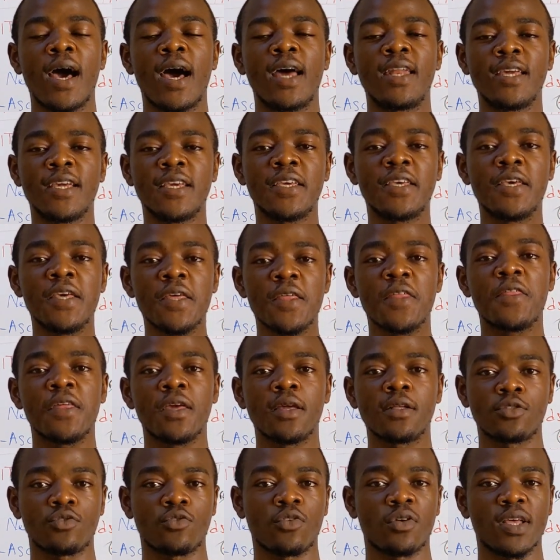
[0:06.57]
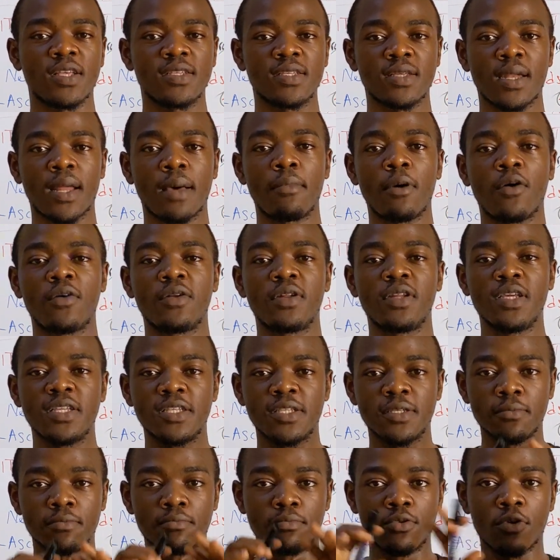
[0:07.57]
And the key thing to understand about
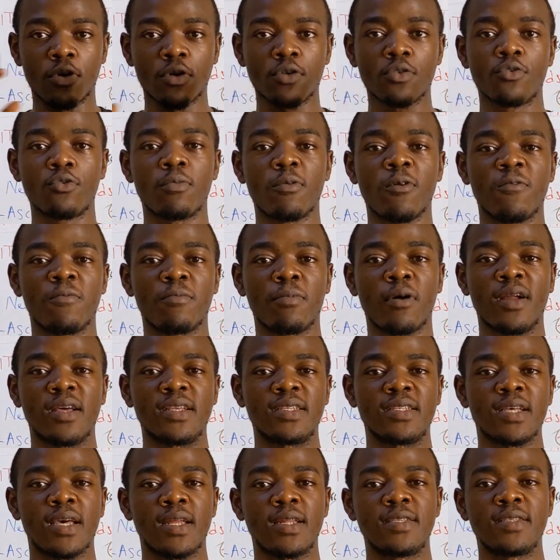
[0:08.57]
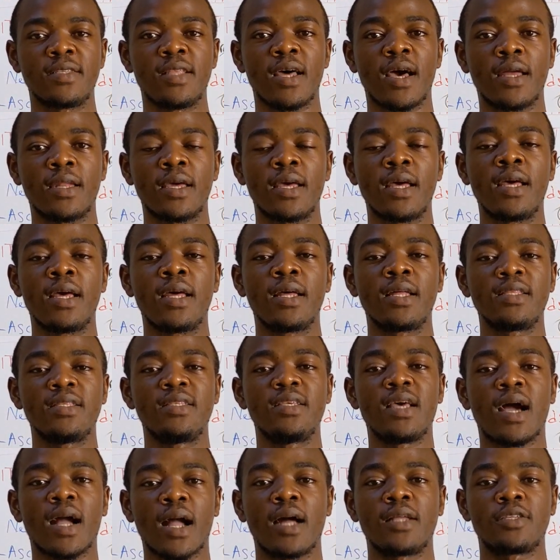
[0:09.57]
this broad group of parasites is that
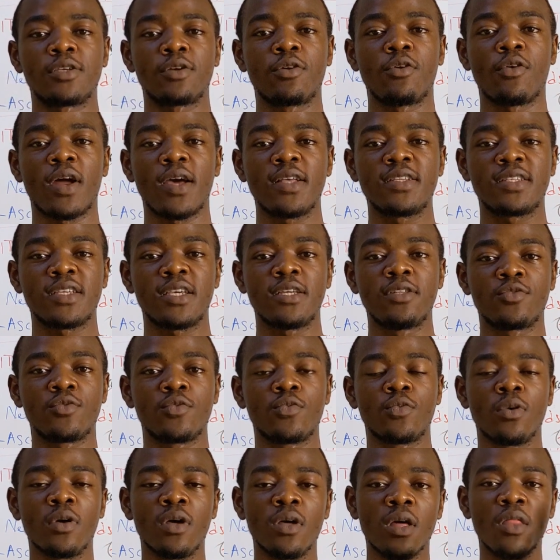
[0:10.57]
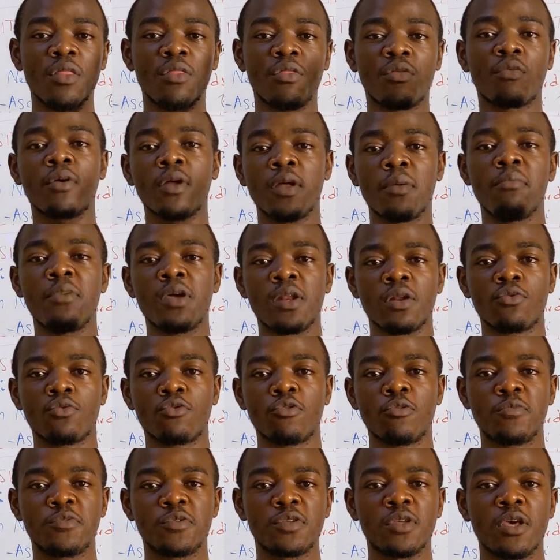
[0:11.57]
they are categorized into three main
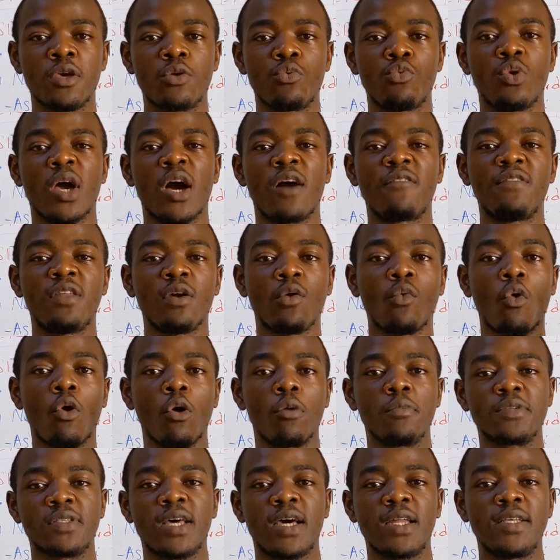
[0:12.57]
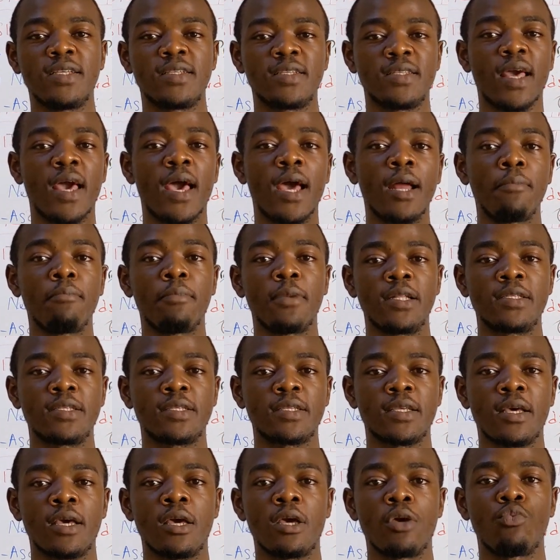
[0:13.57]
groups. We have the worms, that is the
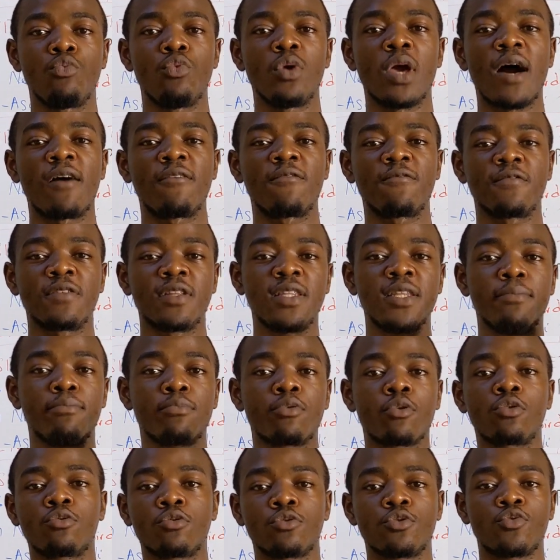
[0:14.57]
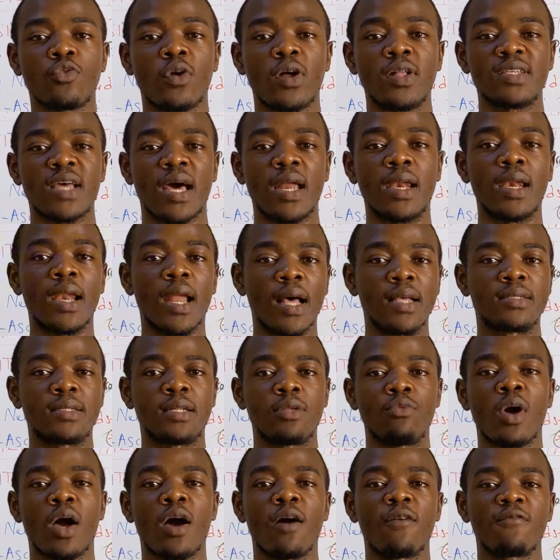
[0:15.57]
helminths, we have the protozoans, and
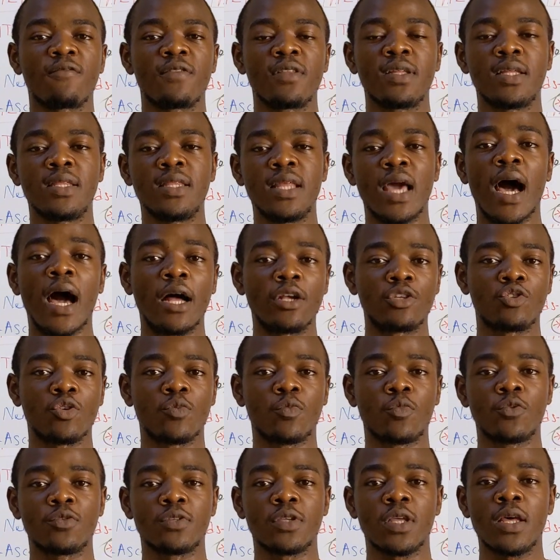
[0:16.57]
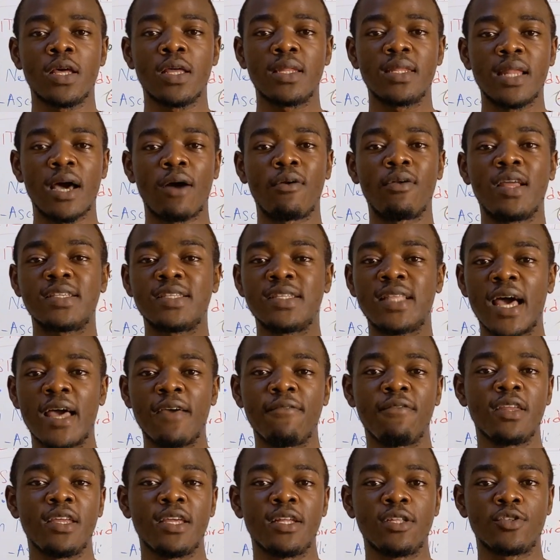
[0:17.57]
lastly we have the arthropods. Now let's
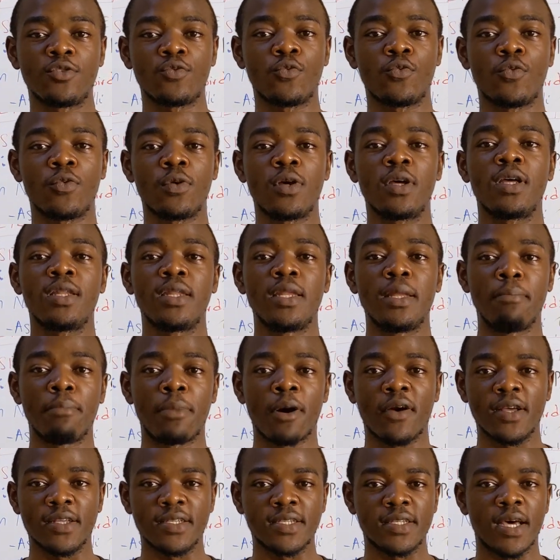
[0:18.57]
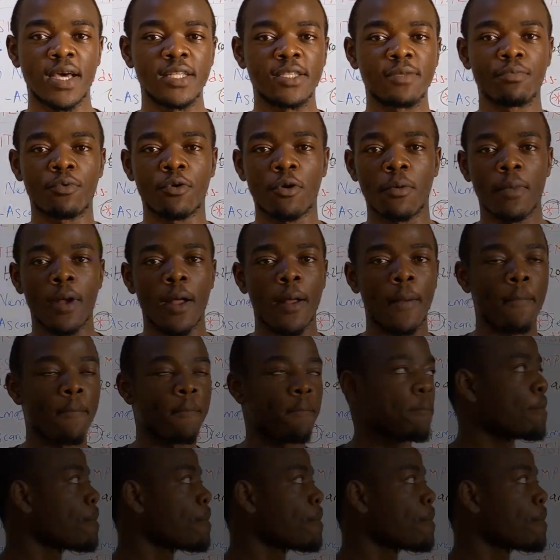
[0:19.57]
dive into the parasites proper.